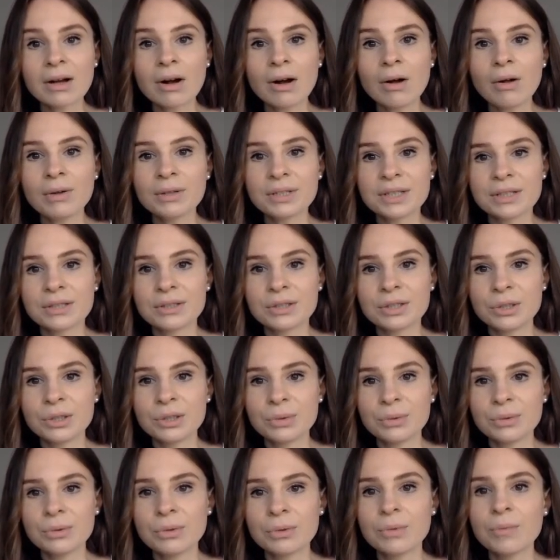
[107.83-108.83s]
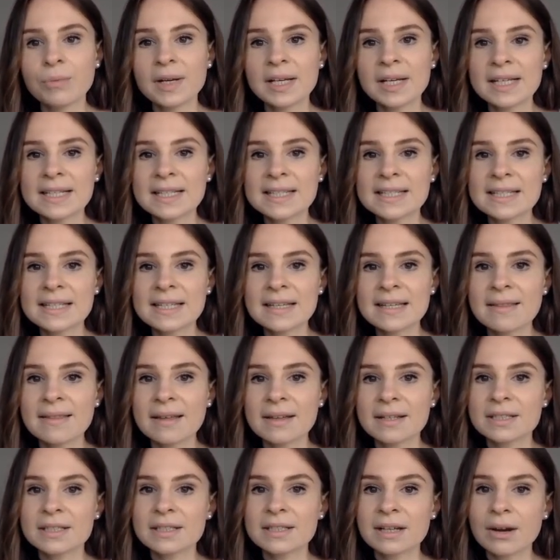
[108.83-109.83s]
old and new, we can see
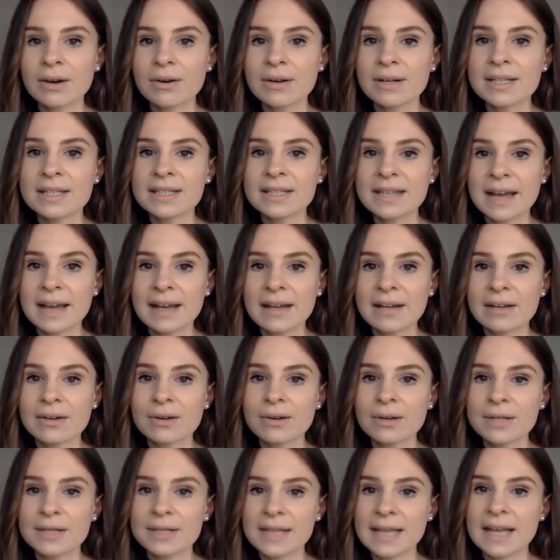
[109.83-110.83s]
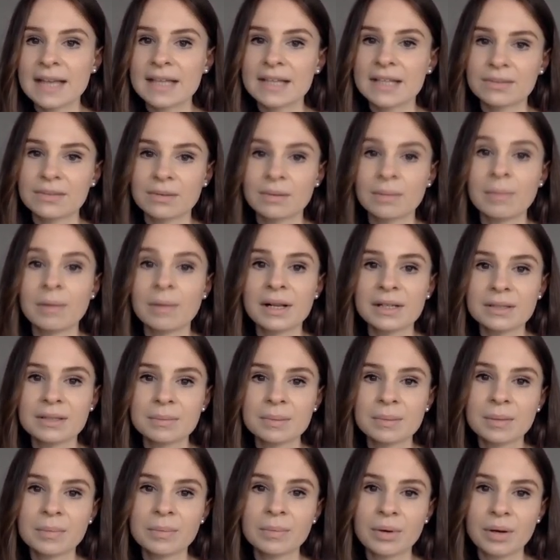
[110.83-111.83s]
that current dialogues ask for
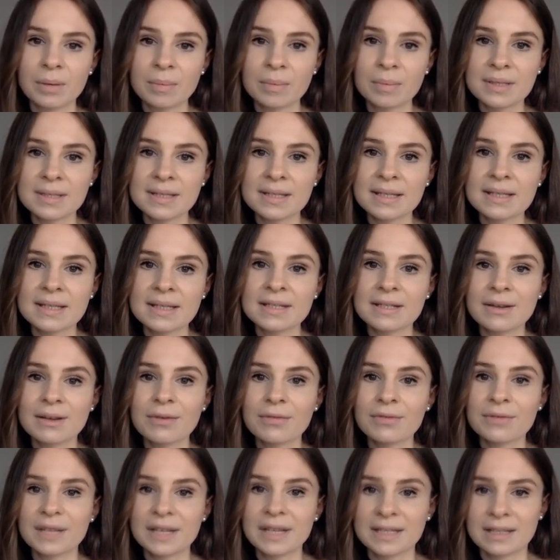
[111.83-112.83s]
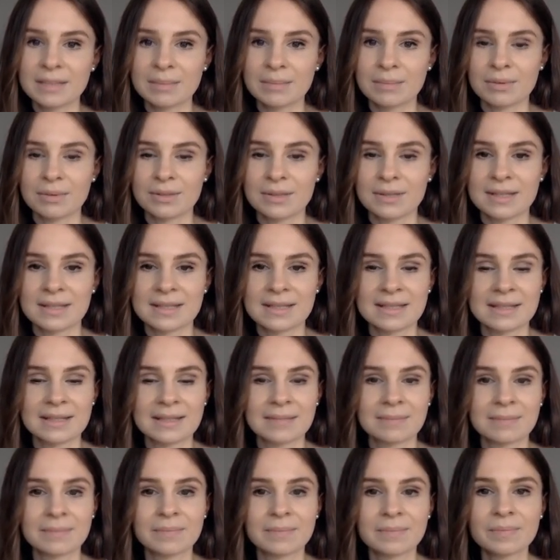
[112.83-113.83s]
multiple purposes of data processing.
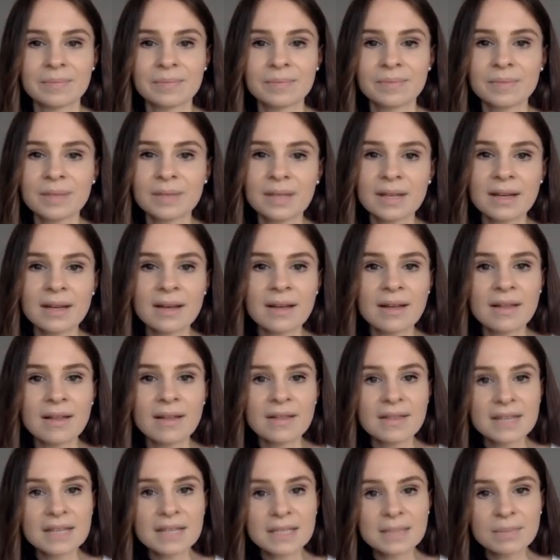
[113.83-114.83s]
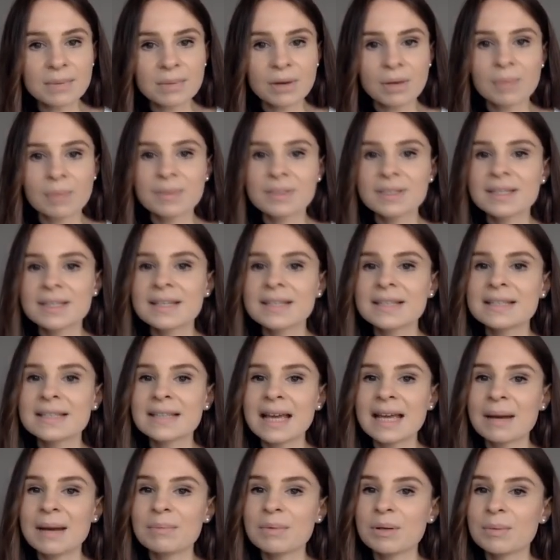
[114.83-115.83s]
These purposes
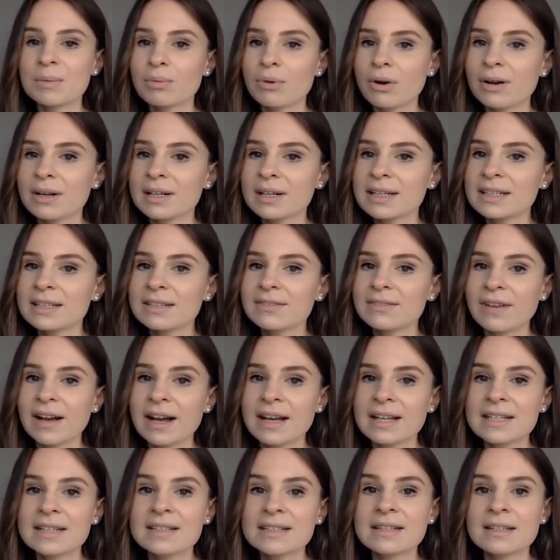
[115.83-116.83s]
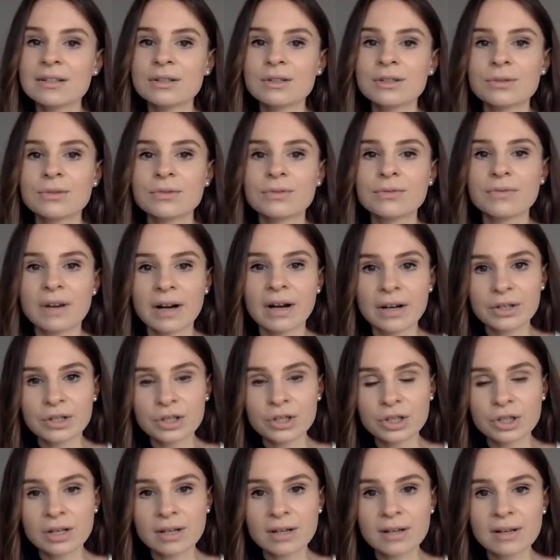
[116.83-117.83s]
can be broadly divided into
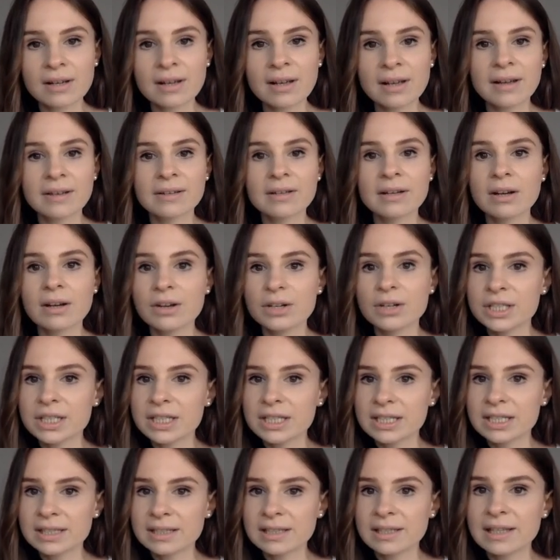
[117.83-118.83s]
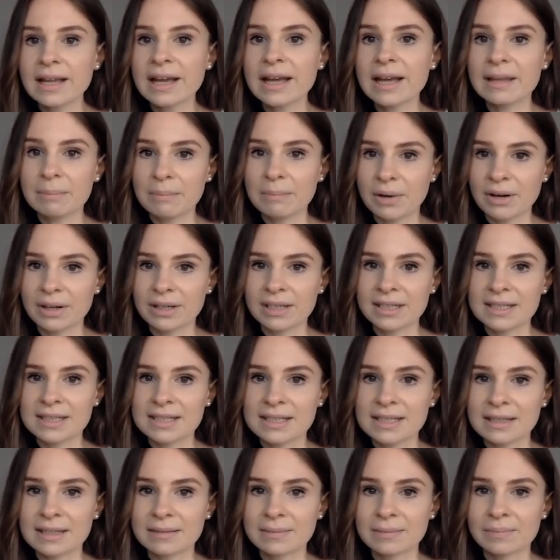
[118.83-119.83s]
functional, analytical, and
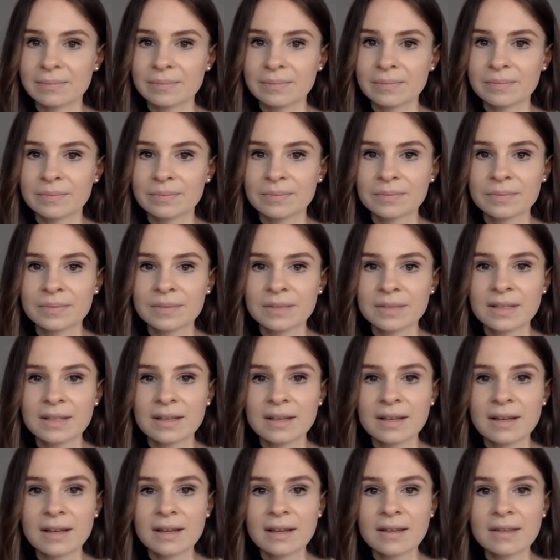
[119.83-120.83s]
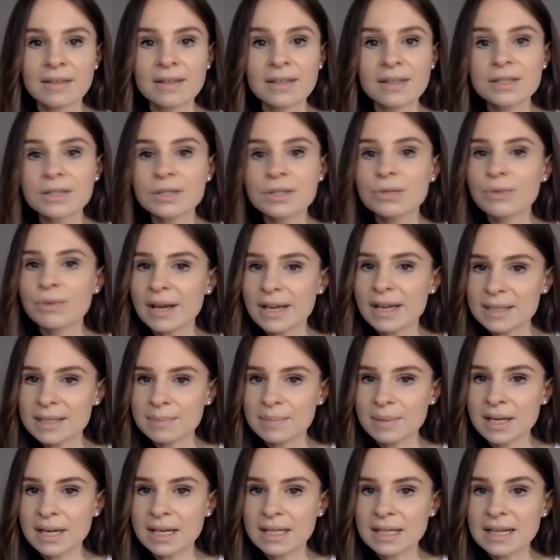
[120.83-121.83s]
marketing. This new
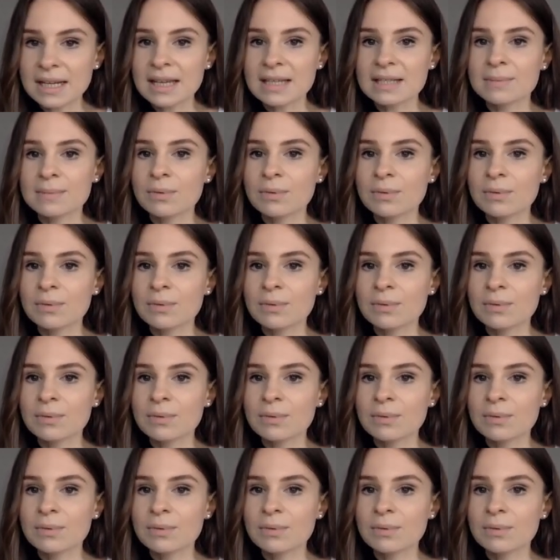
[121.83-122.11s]
aspect has